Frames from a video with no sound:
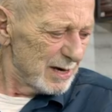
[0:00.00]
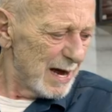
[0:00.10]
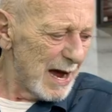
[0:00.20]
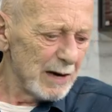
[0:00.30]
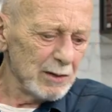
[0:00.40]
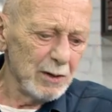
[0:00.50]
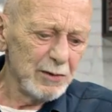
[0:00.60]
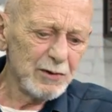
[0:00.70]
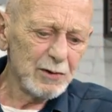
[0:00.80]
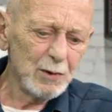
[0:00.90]
and
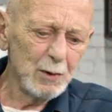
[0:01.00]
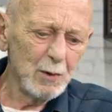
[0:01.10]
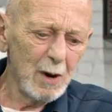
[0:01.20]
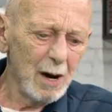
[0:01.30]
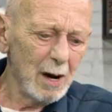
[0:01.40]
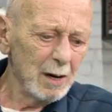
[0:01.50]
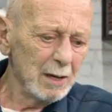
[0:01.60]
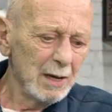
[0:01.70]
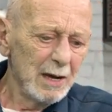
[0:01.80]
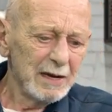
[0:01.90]
adults who
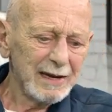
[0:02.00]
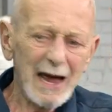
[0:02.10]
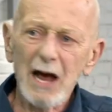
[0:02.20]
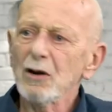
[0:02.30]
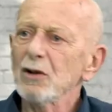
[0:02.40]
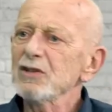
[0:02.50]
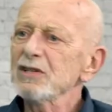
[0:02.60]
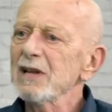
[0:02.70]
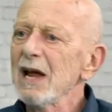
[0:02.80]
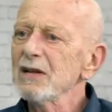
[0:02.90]
cannot
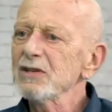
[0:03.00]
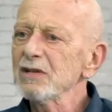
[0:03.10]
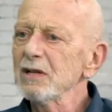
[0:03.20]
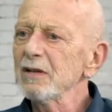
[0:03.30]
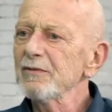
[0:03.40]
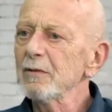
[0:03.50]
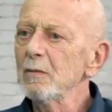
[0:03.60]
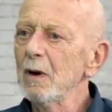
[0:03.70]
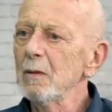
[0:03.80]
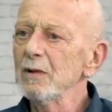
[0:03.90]
stand still for a
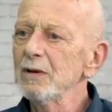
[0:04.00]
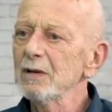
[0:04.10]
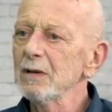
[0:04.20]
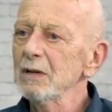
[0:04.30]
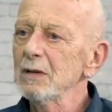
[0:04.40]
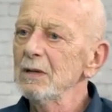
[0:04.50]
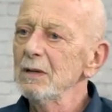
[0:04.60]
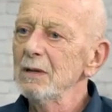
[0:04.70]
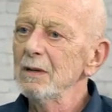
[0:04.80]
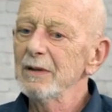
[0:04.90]
moment,
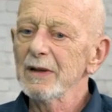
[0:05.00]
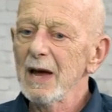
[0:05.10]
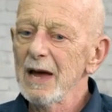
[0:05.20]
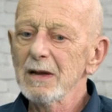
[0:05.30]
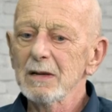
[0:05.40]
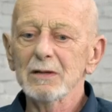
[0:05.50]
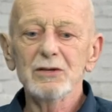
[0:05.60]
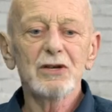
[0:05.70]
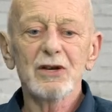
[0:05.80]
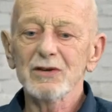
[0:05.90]
that I
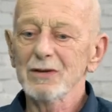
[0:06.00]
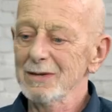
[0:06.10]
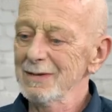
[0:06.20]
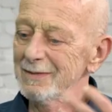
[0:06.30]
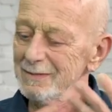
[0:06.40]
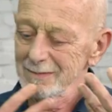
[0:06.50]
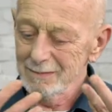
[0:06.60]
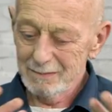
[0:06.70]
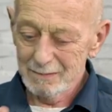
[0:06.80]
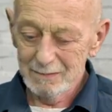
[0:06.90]
can just
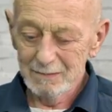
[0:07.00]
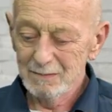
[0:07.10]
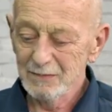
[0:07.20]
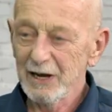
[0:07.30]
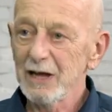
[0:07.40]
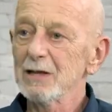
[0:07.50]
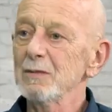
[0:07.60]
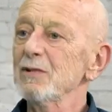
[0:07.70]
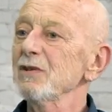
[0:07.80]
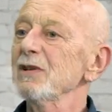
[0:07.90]
get
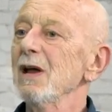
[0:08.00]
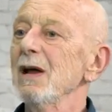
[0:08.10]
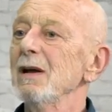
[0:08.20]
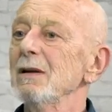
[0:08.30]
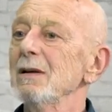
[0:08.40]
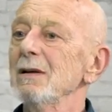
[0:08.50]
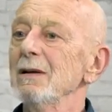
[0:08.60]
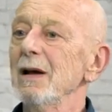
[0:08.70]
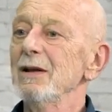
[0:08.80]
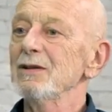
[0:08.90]
them to stand.
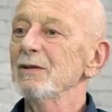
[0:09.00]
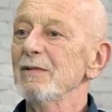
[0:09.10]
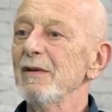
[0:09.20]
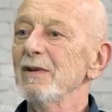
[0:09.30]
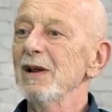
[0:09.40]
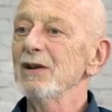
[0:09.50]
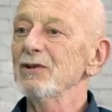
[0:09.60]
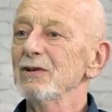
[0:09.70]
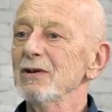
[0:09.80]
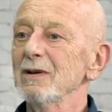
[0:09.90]
And it's a
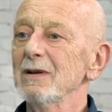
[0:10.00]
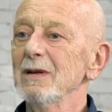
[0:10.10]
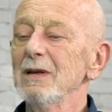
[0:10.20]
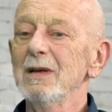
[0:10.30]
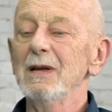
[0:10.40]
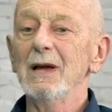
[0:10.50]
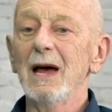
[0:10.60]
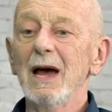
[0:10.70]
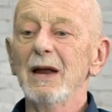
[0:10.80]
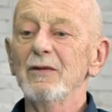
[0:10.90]
revelation.
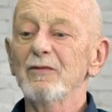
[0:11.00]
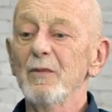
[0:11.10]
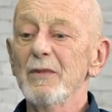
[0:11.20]
And from